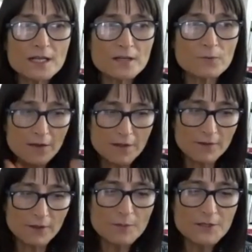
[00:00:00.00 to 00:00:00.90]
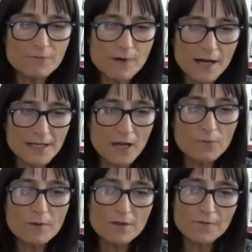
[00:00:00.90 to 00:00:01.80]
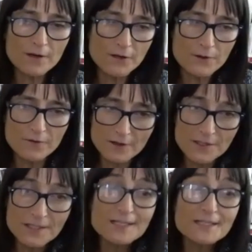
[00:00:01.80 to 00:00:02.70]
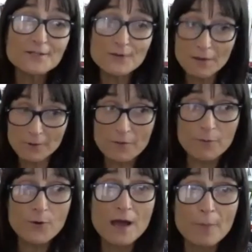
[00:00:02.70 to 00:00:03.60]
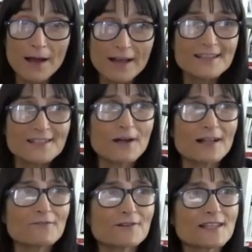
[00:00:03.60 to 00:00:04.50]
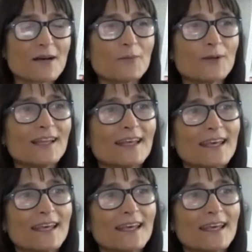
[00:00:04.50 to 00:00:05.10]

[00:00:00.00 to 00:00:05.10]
and we are developed right now with different universities, together with Bruna Pali as well, for example,